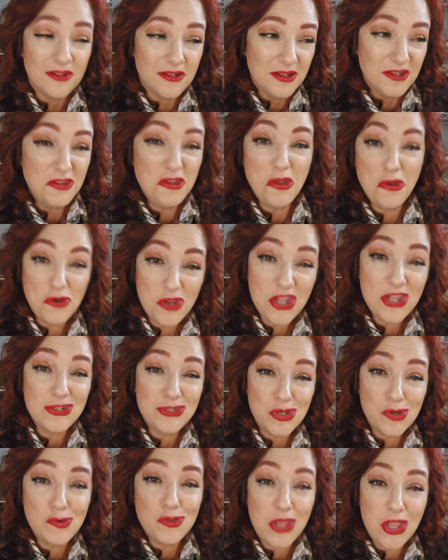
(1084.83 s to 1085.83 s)
can
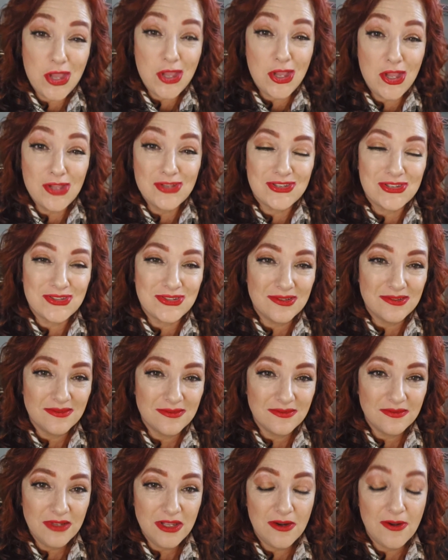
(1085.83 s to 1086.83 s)
do this,
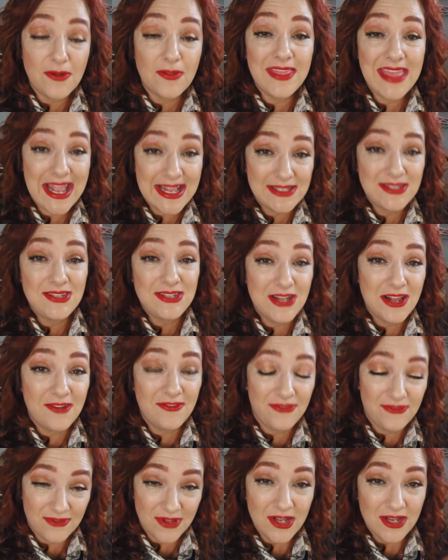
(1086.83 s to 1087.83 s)
that
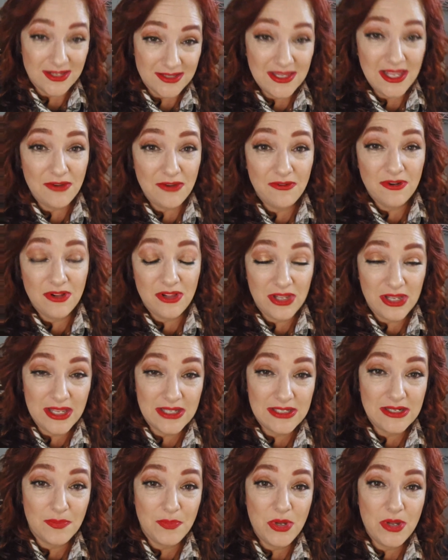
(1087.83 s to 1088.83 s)
stuff, they really
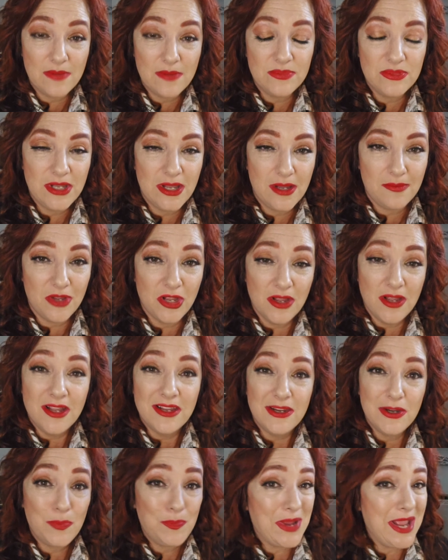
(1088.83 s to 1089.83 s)
get you pumped up.
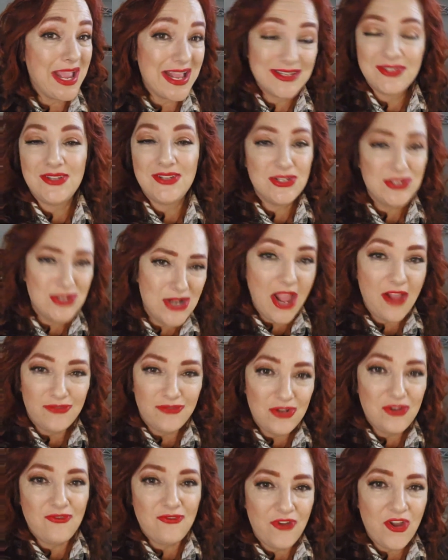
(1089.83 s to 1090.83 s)
Your past doesn't have
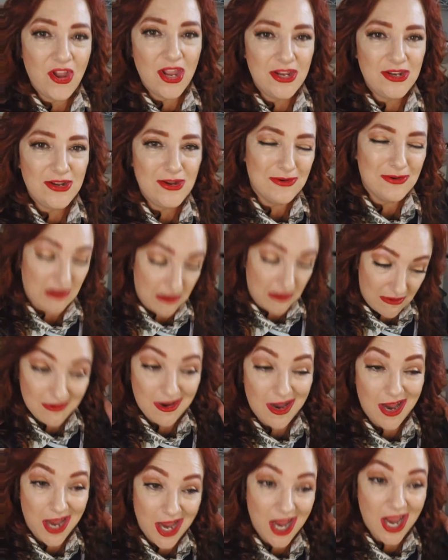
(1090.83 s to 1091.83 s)
to define you.
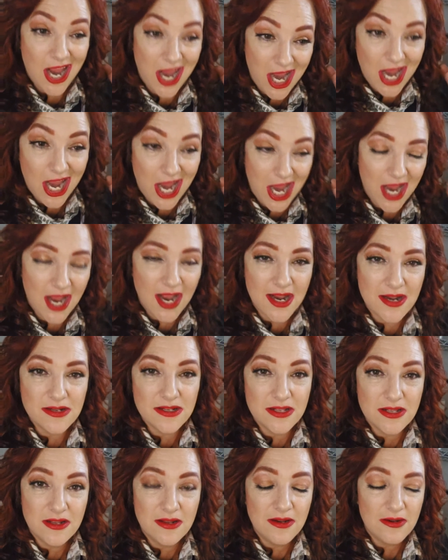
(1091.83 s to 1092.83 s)
Ah!
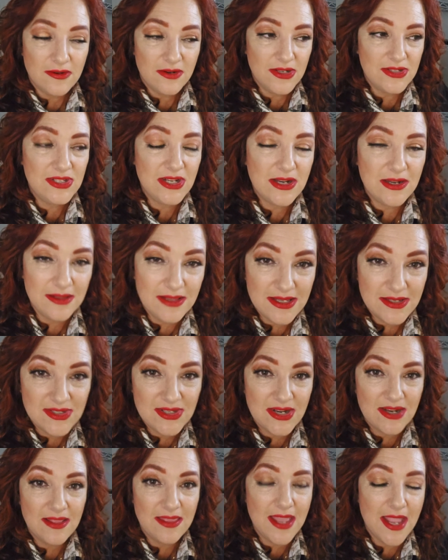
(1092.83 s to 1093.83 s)
I started
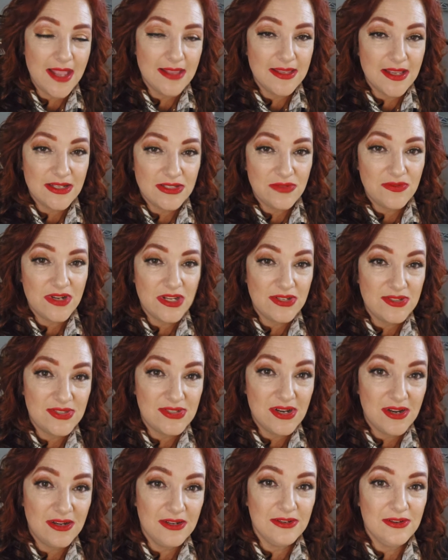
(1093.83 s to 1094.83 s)
listening to that. That's when I
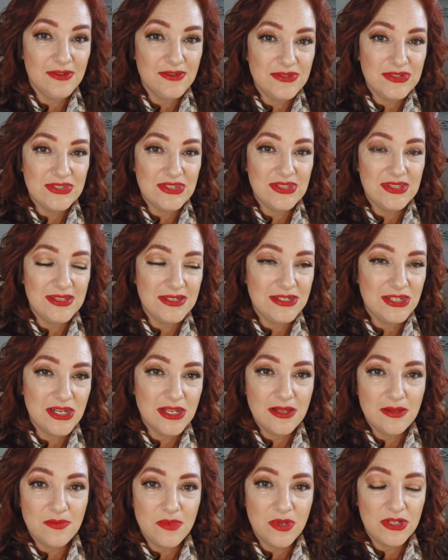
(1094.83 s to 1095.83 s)
started going to the
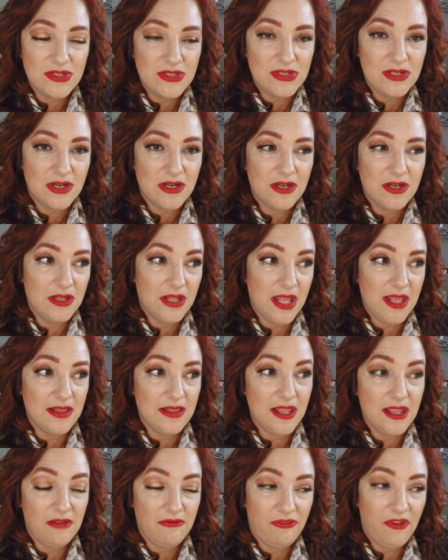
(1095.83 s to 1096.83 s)
gym. I started at
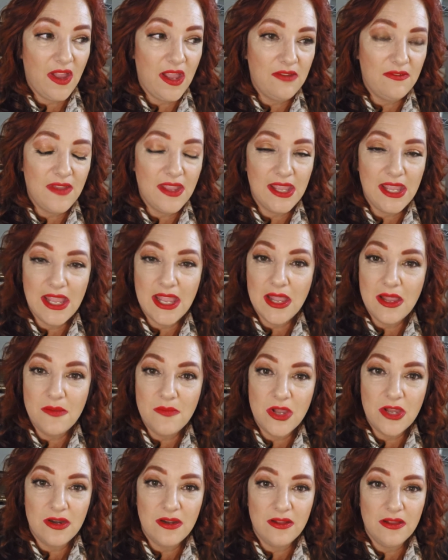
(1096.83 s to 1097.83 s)
like 5 a.m.
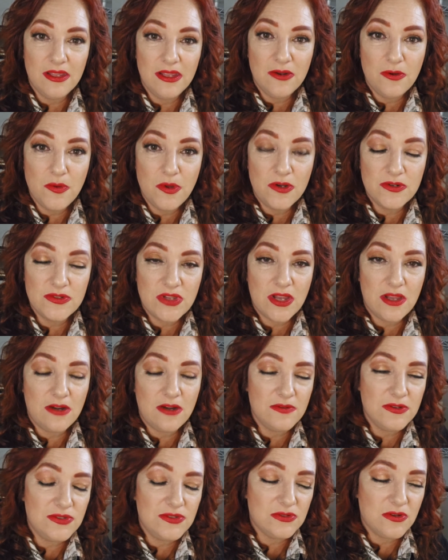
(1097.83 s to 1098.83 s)
Our daughter
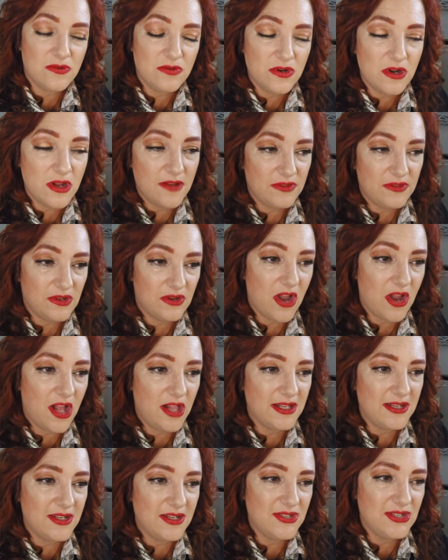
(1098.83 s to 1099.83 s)
was going off to
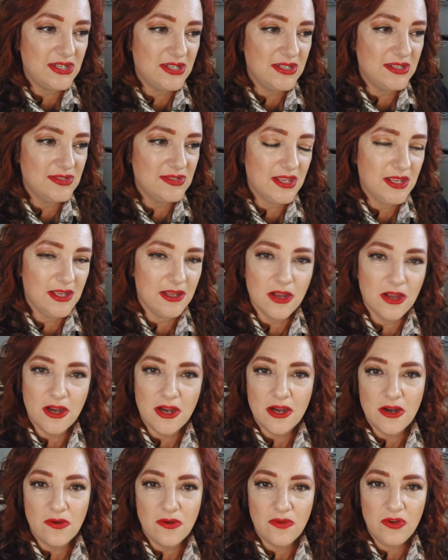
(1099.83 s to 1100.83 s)
college, and he's like,
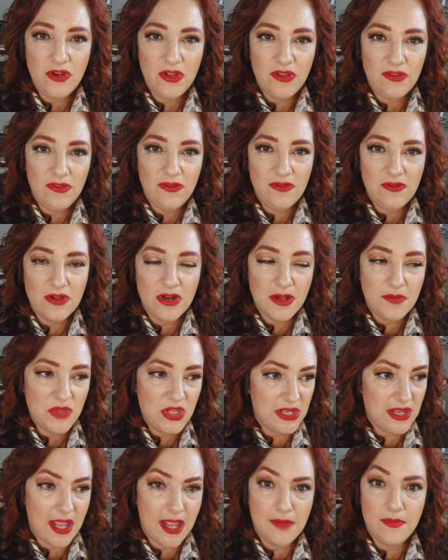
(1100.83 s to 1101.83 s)
what are you doing? I'm
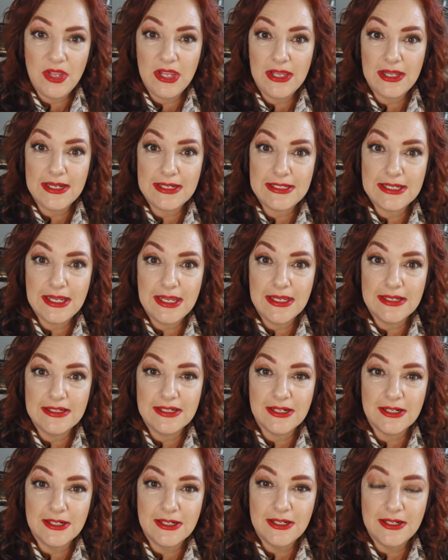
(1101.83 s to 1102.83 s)
like, I'm making a change.
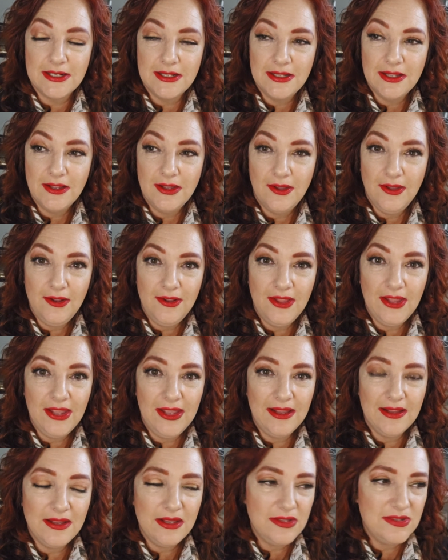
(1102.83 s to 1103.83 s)
And
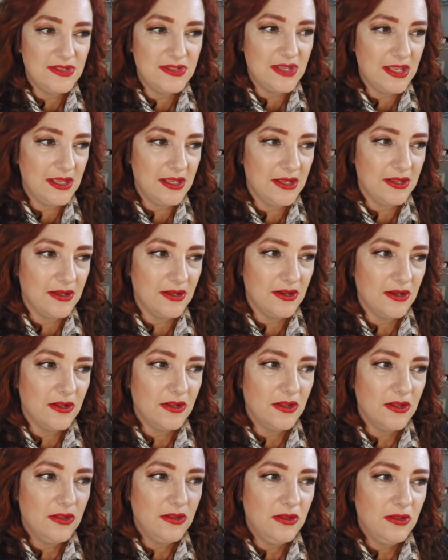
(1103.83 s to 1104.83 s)
like, he's like,
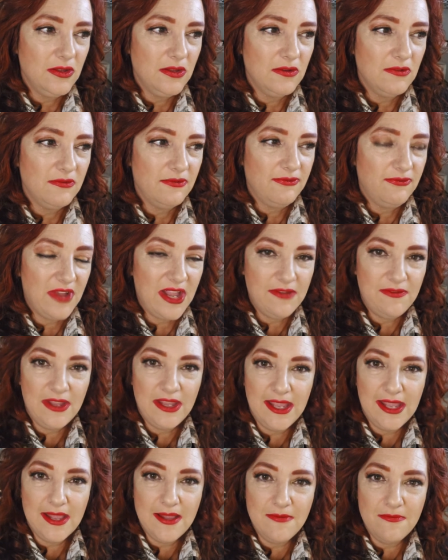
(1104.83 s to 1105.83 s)
5
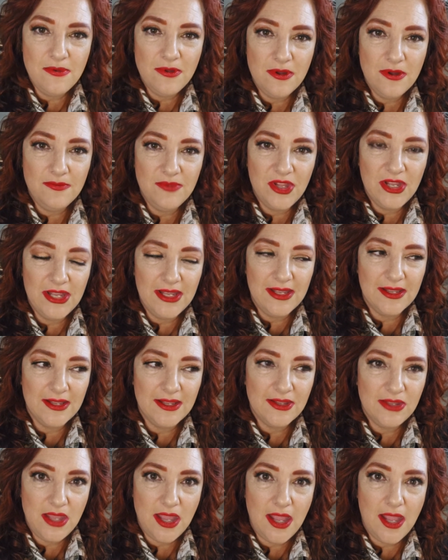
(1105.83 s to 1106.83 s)
a.m.? I'm like,
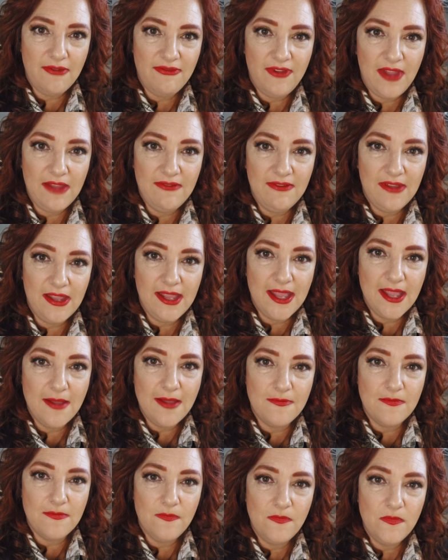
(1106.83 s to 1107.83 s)
yeah, 5
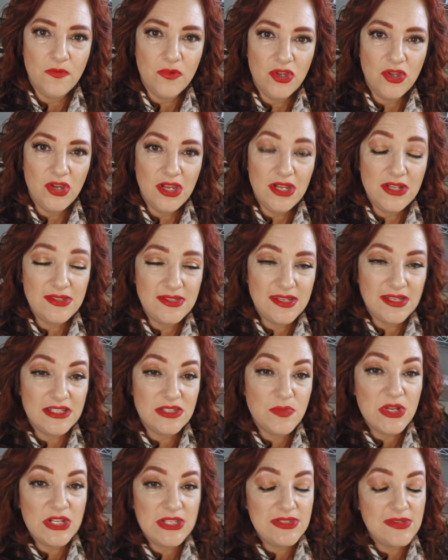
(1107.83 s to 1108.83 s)
a.m. And 6
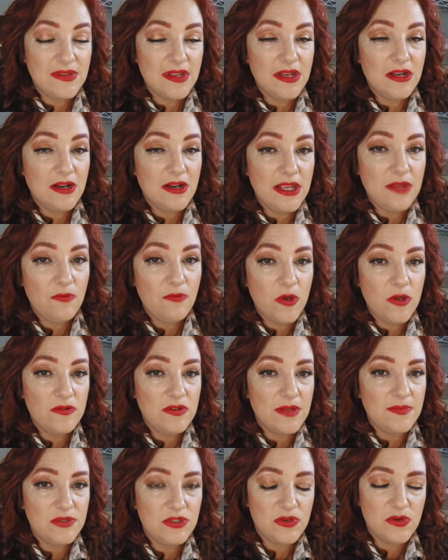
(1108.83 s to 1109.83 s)
months later, he wound
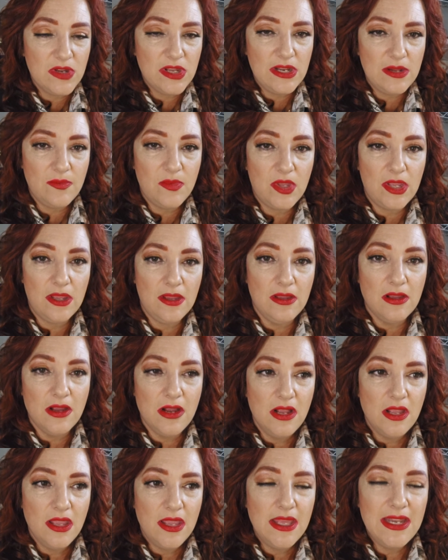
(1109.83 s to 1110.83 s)
up joining me.
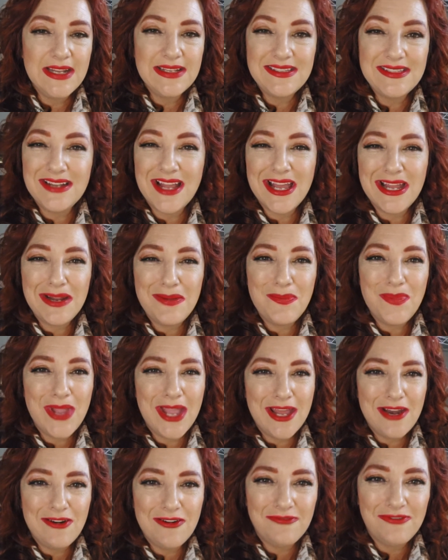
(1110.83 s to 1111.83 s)
And it's not a
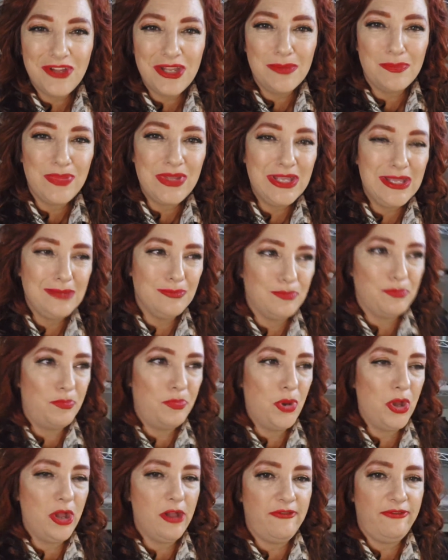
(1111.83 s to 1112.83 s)
matter of like being
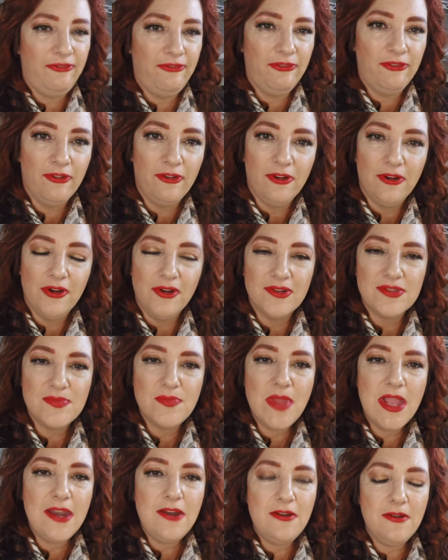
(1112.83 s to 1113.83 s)
buff. It's a
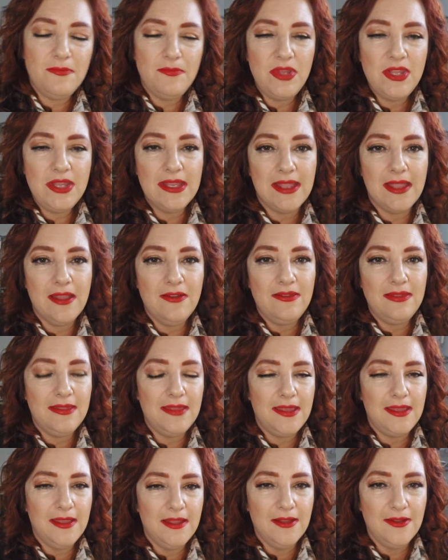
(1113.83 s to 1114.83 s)
matter of being healthy.